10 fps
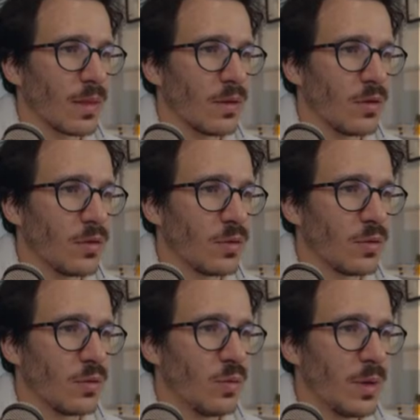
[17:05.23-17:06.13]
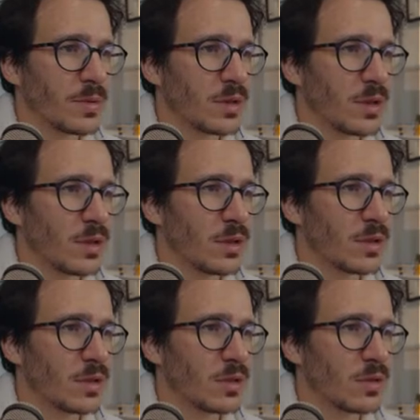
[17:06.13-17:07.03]
Go to websites.
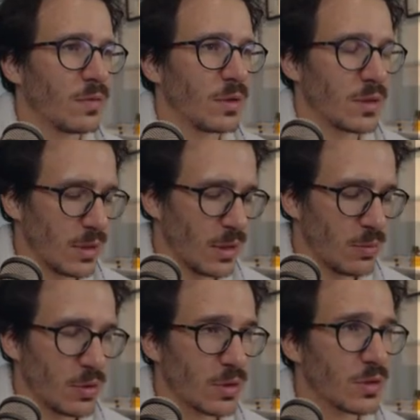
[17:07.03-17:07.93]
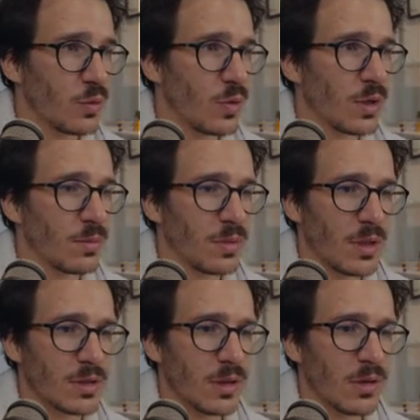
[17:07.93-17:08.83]
serverless handbook is the one I'm
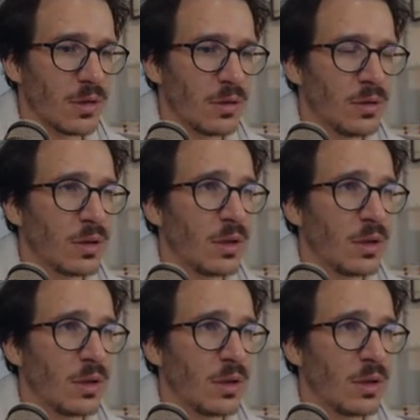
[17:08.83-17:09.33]
testing on.